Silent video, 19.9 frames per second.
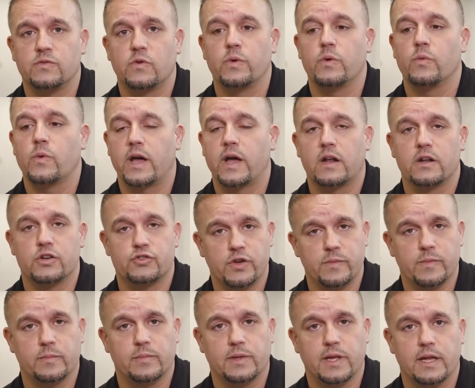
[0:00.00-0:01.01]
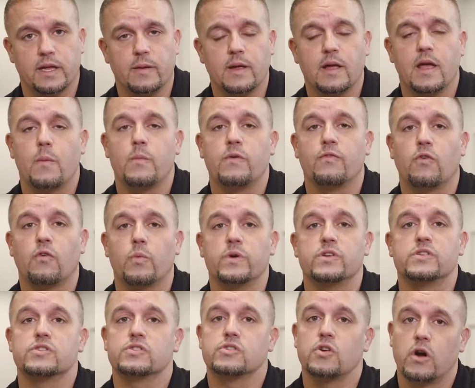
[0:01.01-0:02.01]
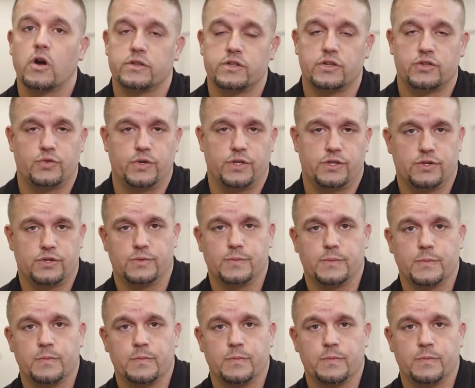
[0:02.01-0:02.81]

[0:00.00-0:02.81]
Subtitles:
we write out a treatment plan, before we start to treat you.